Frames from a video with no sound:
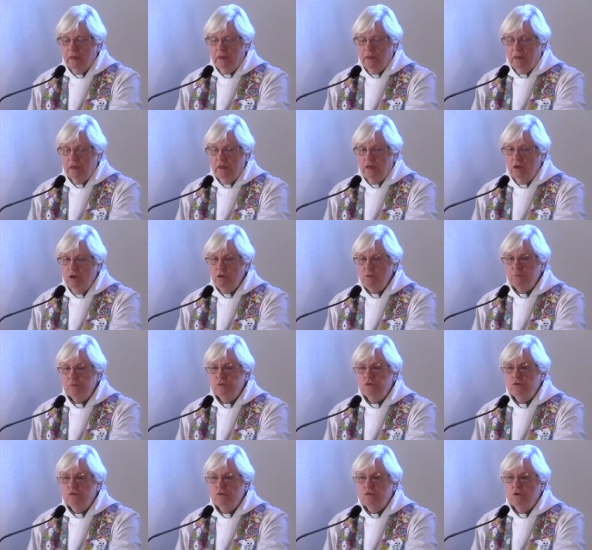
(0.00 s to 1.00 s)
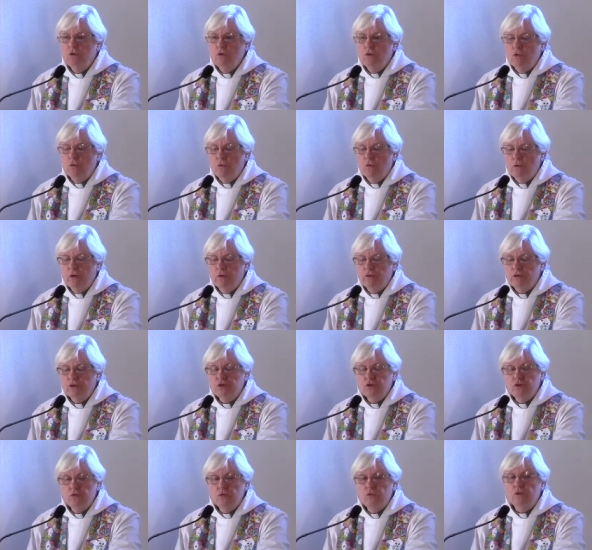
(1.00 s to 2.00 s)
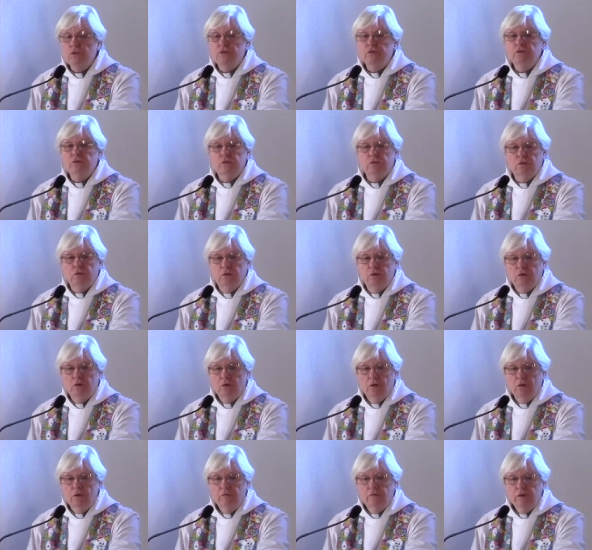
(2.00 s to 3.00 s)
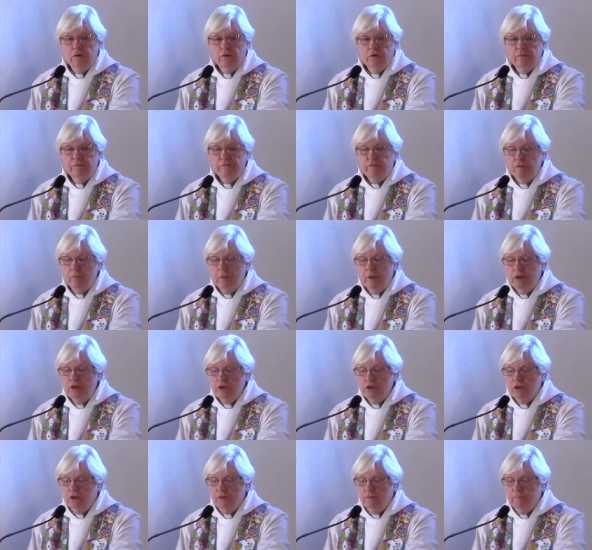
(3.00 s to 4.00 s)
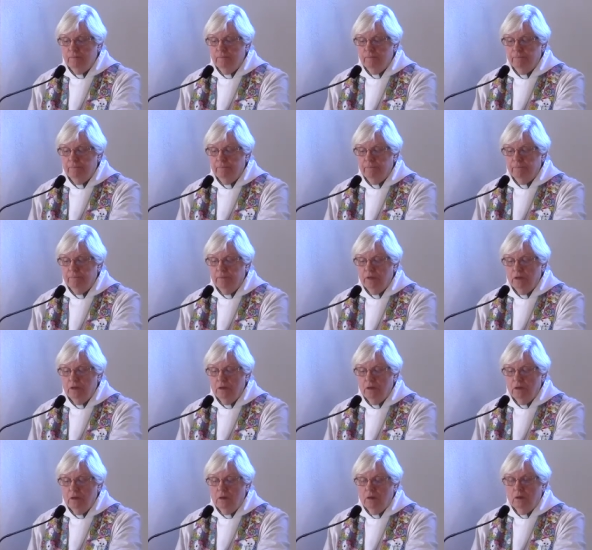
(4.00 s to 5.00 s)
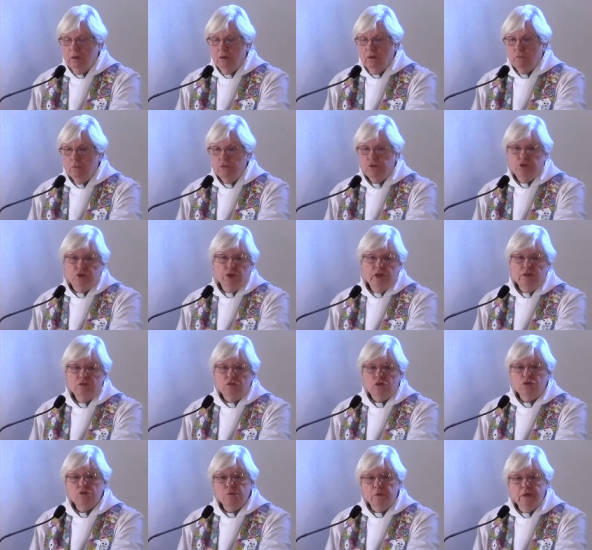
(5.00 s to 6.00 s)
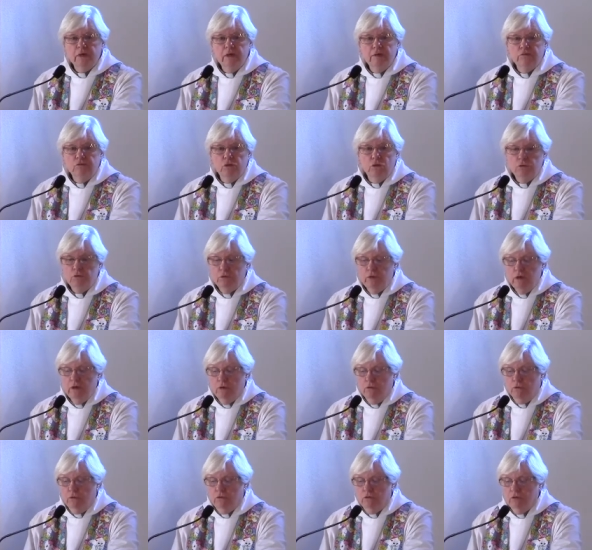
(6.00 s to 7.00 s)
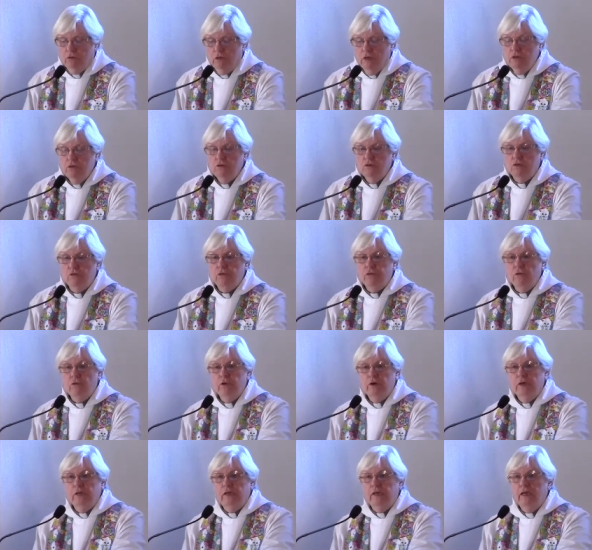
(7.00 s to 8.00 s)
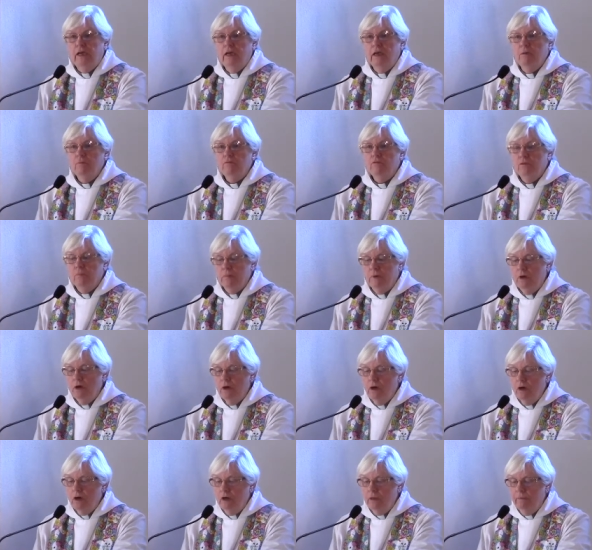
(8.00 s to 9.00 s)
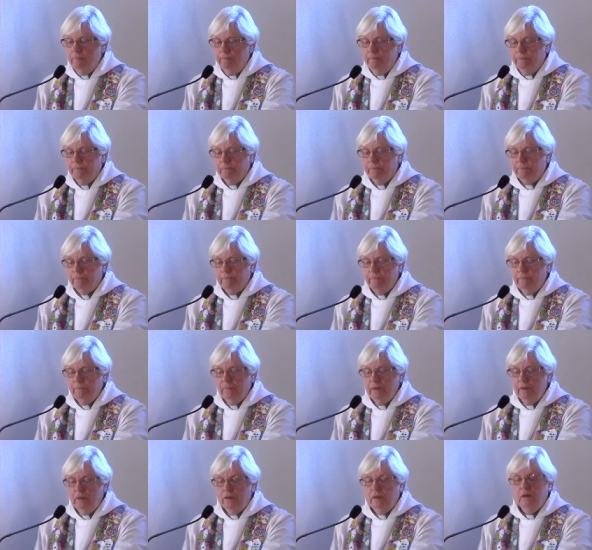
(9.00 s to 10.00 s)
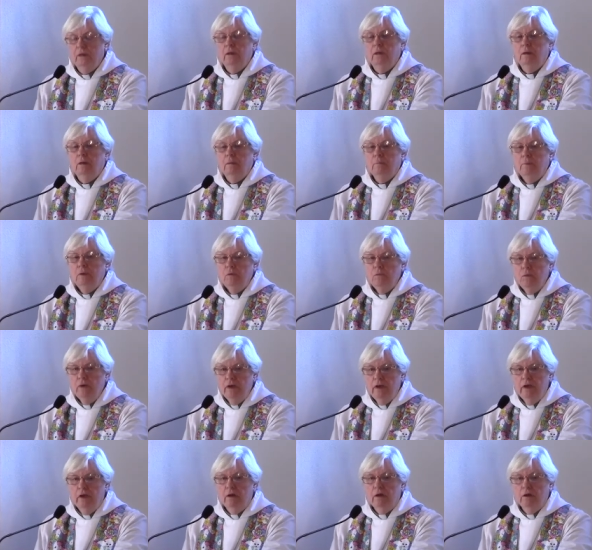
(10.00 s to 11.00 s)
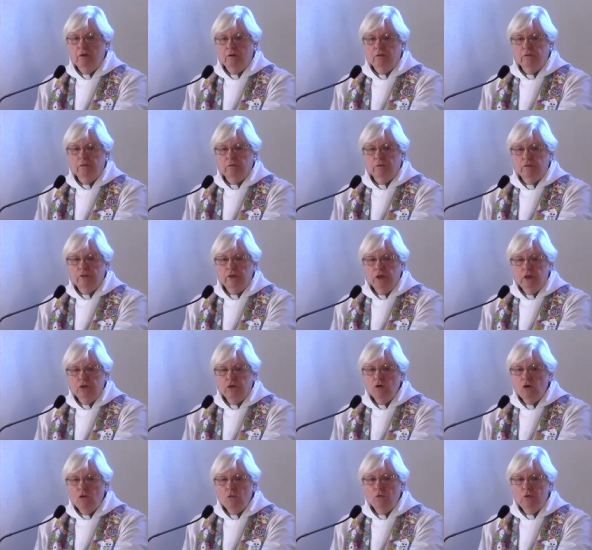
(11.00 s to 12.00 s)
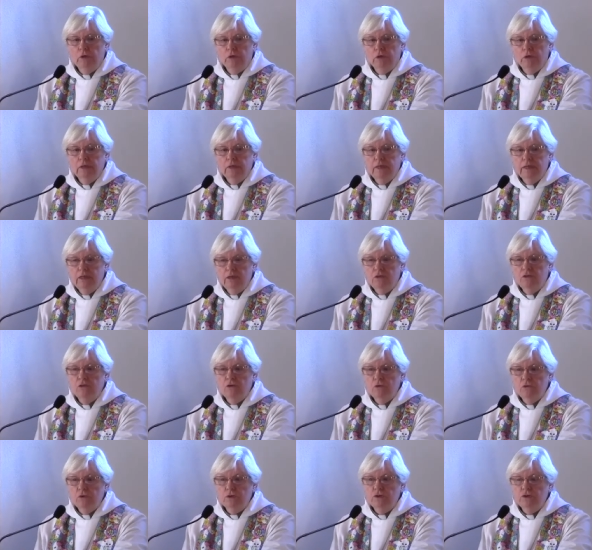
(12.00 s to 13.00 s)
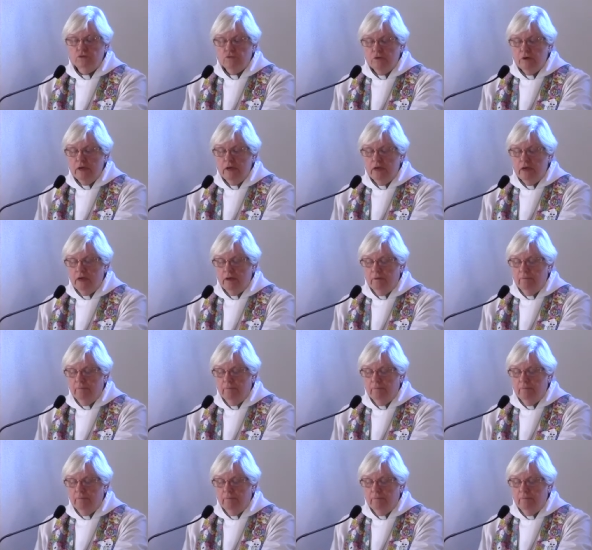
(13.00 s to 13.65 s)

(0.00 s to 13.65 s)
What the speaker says: It helps to know the source of their information. With Jesus, we have no doubts. His authority came from God. Beware that no one leads you astray.